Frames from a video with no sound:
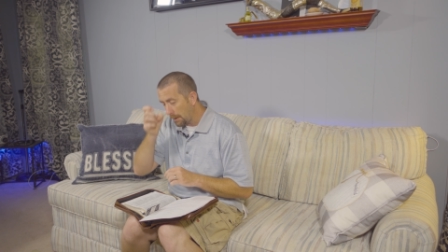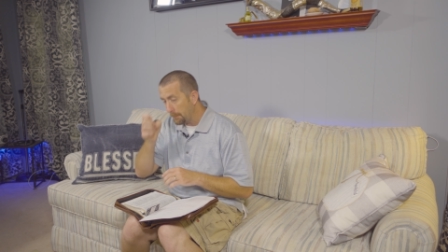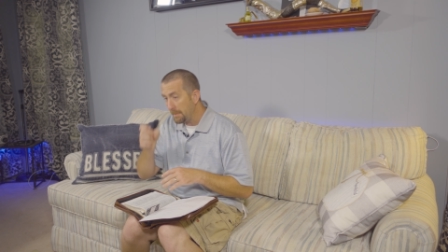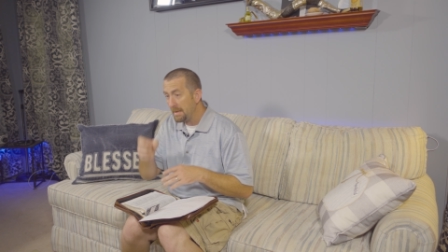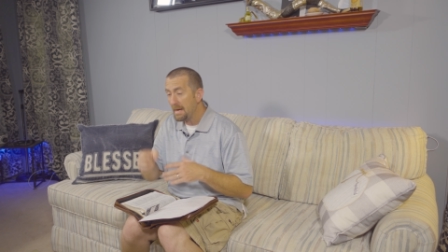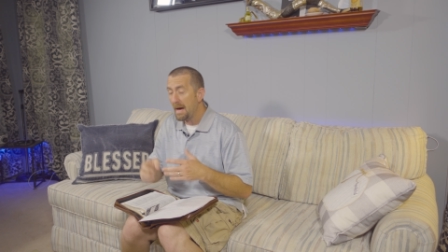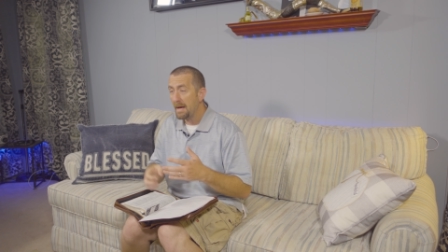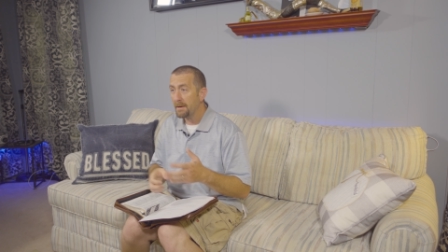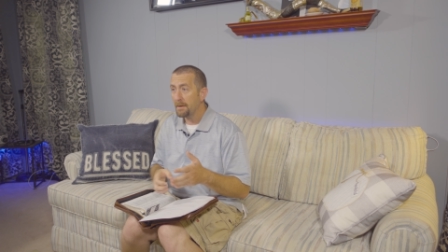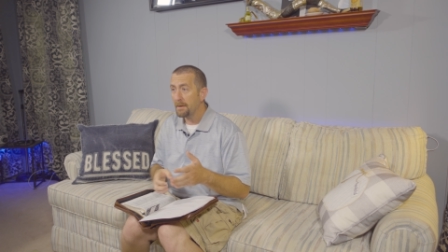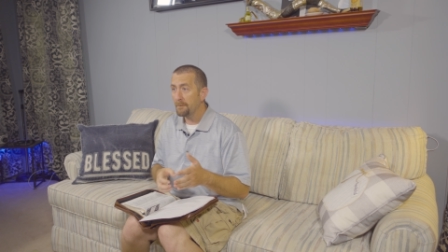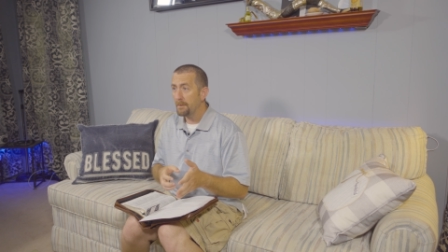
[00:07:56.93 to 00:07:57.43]

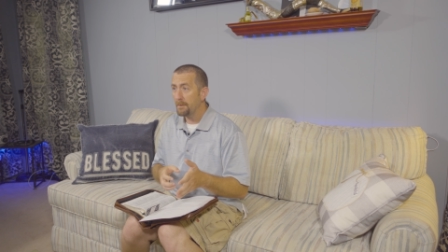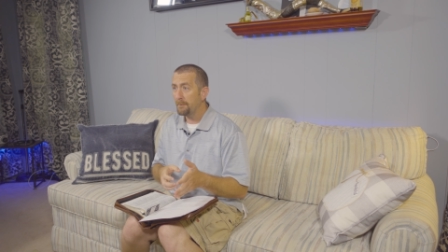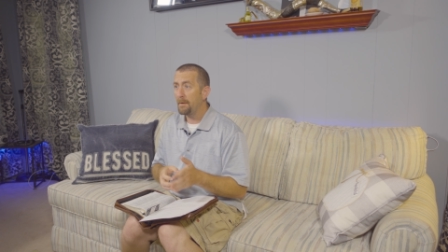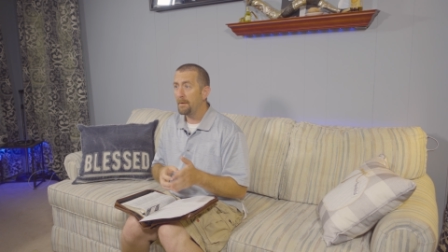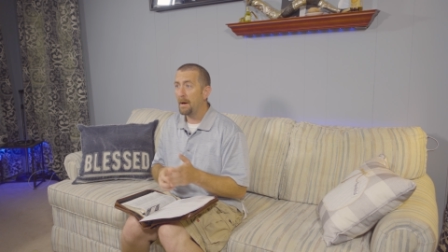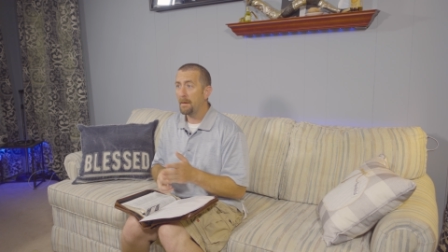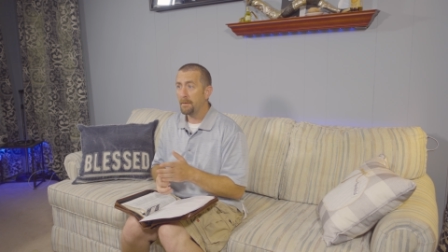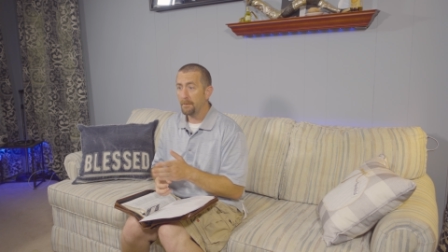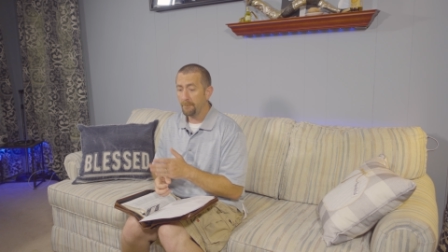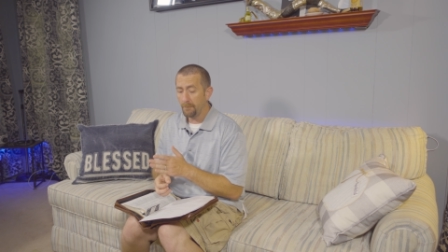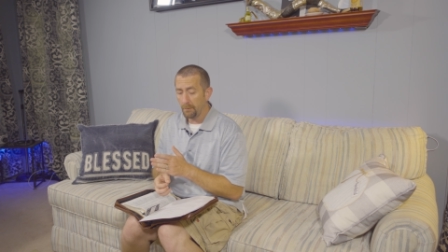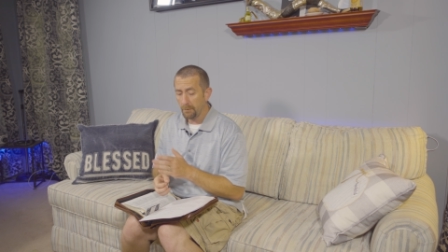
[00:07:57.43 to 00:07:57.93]
Begotten of the
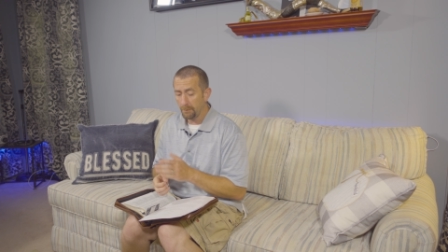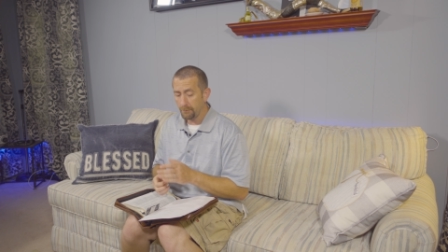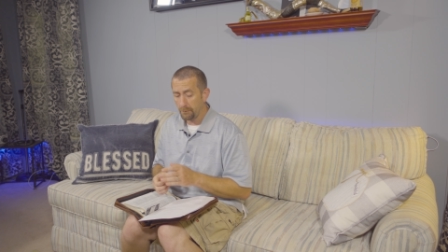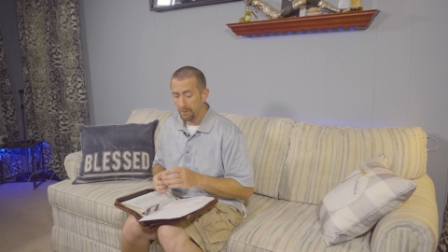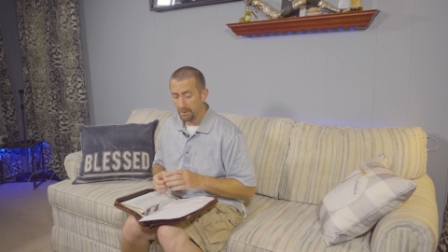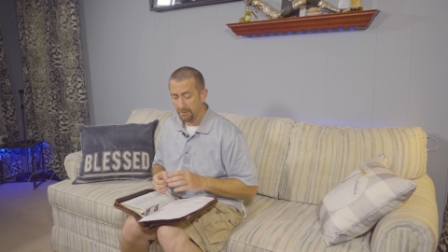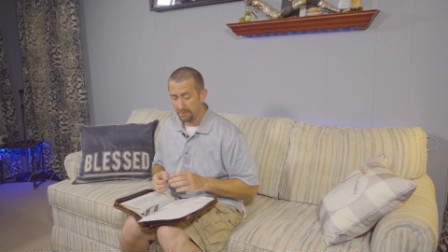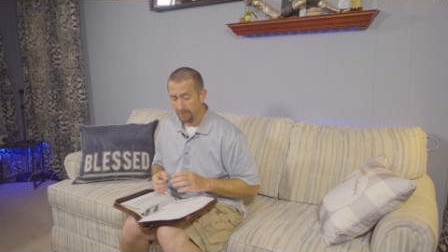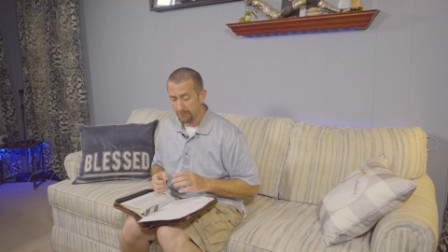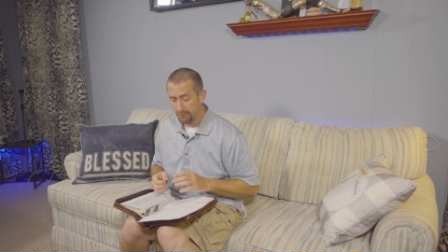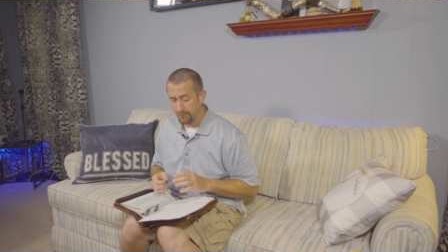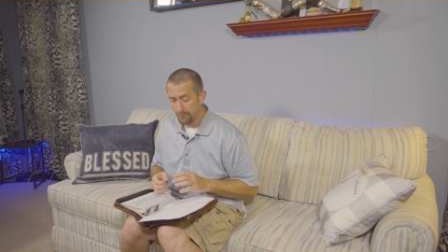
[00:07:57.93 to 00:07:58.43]
Father, full of
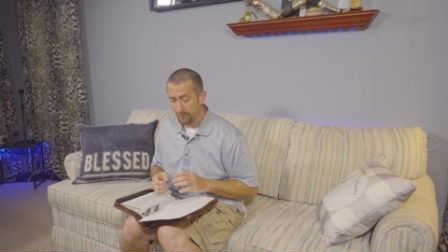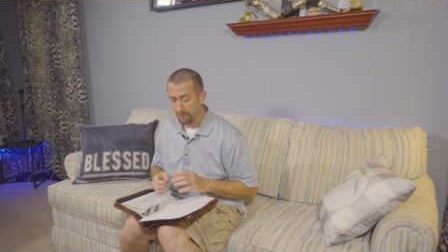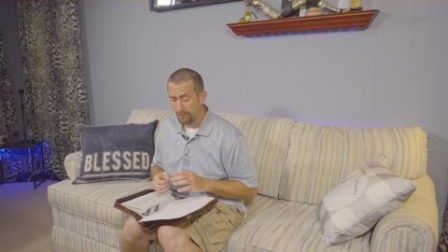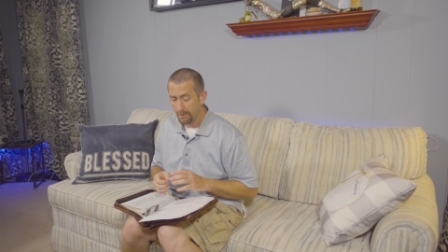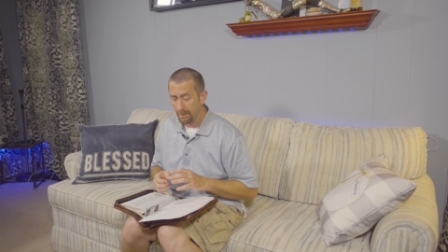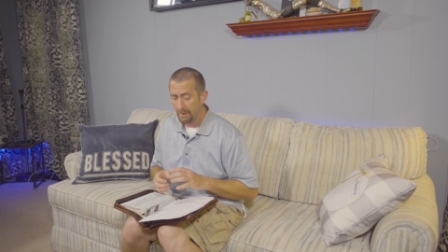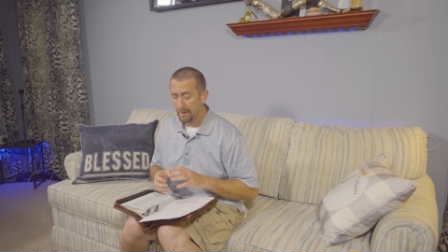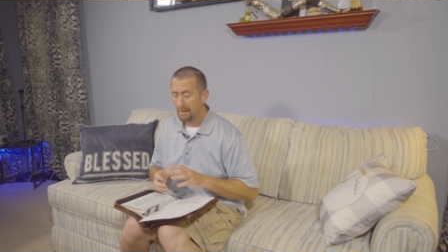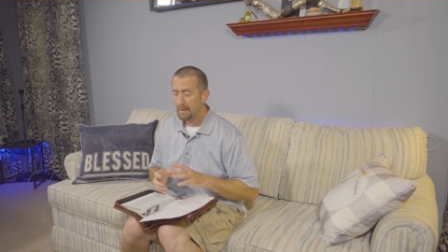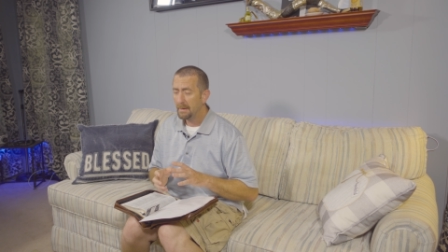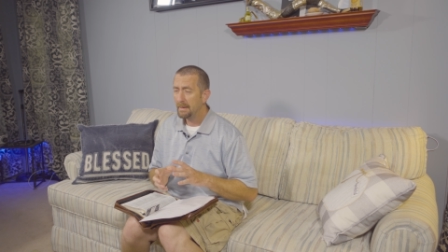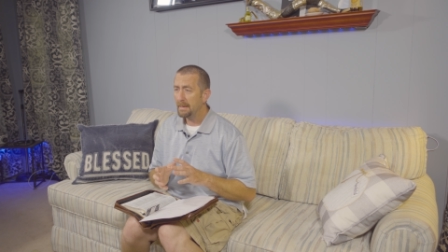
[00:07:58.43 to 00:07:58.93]
grace and truth.
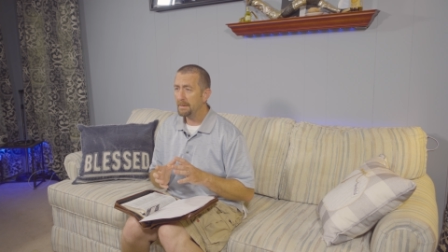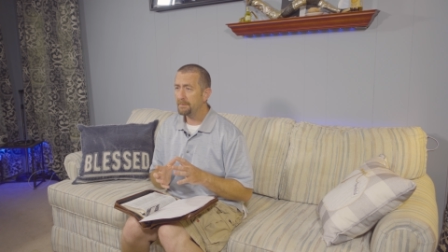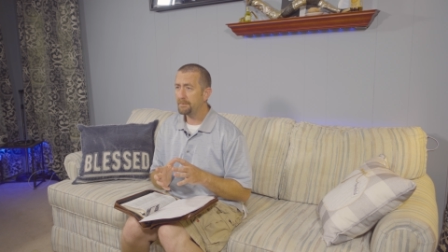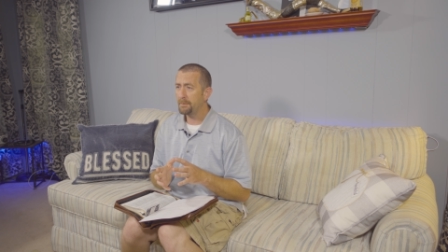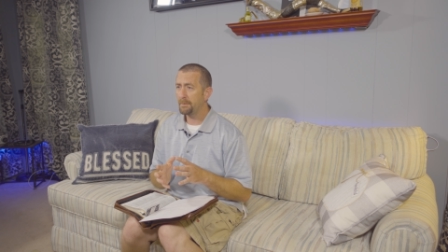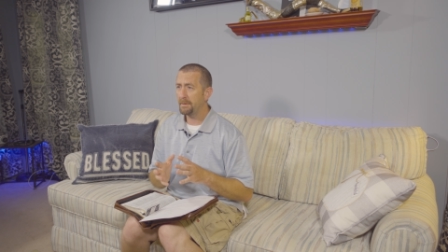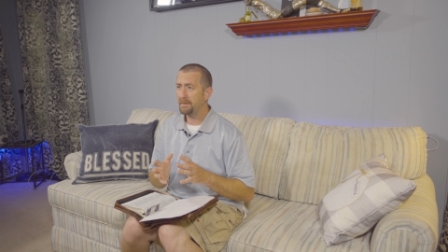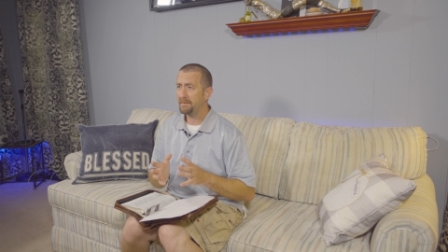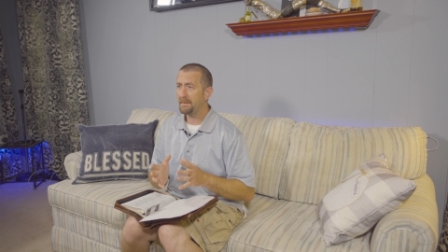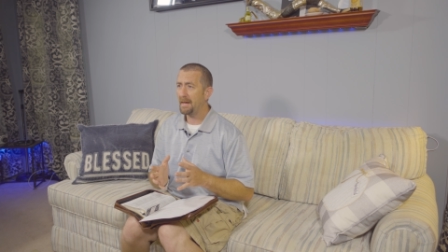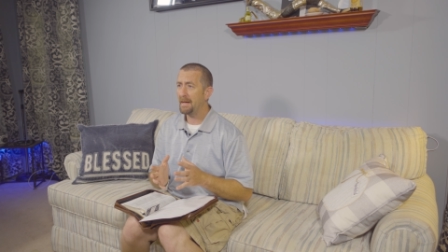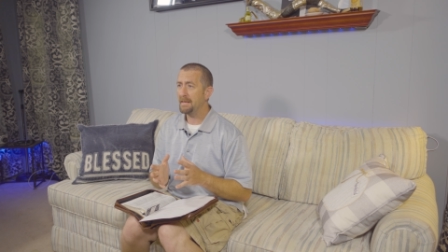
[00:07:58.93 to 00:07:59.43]
And
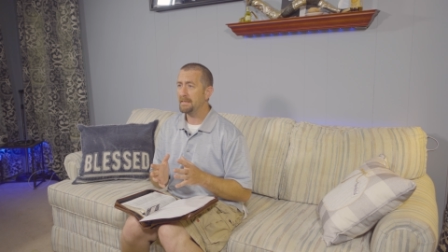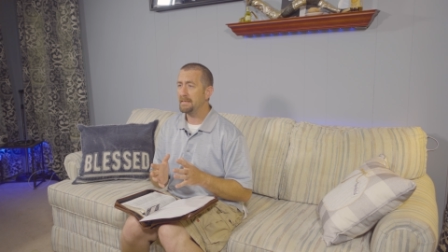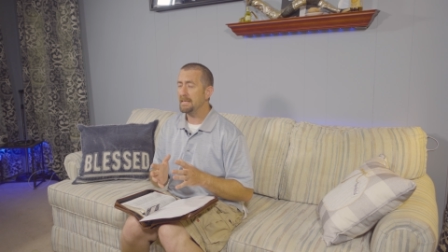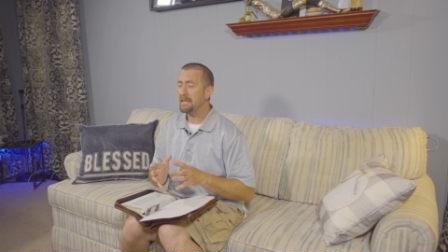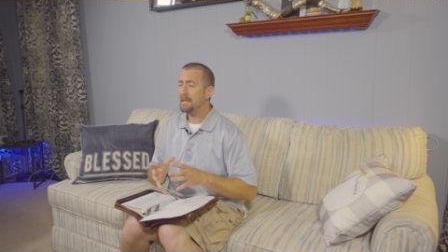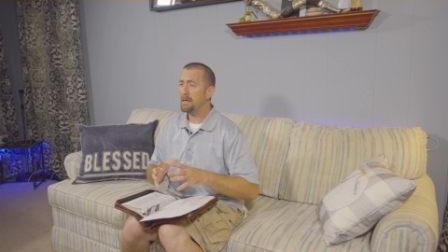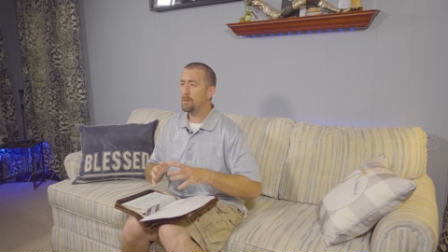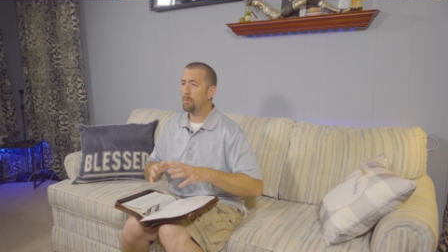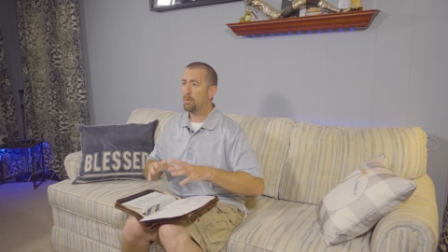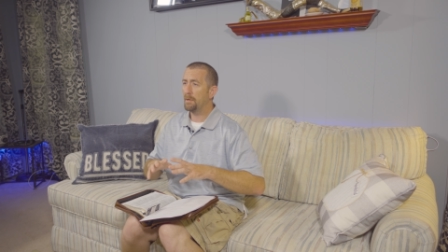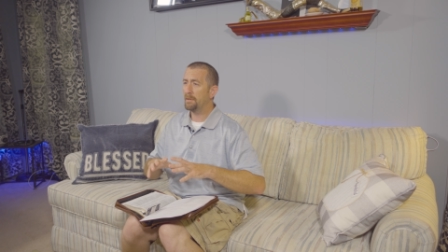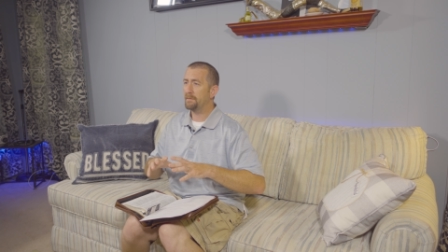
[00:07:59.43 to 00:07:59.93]
so this
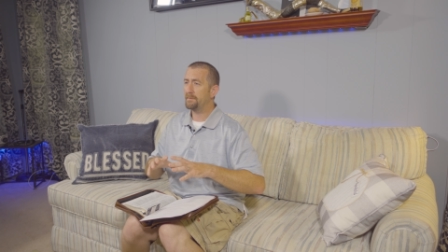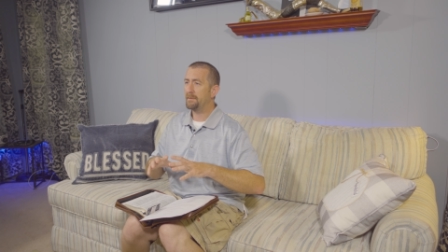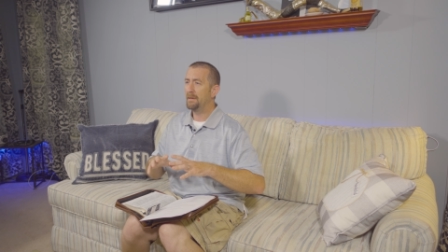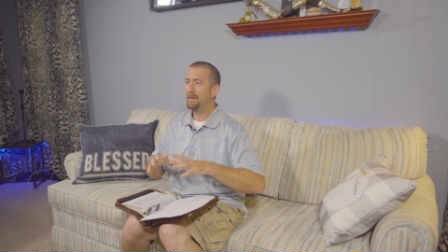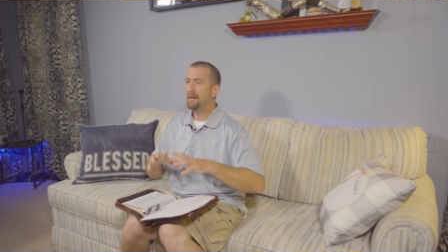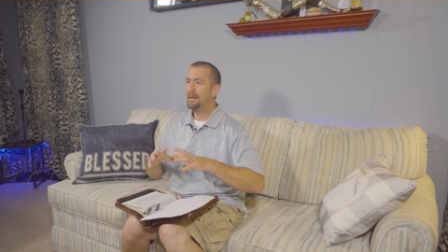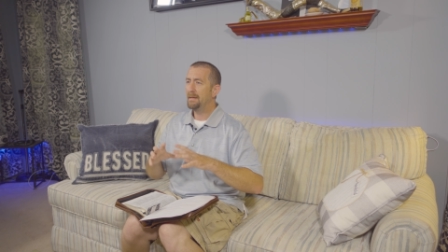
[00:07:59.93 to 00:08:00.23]
idea was,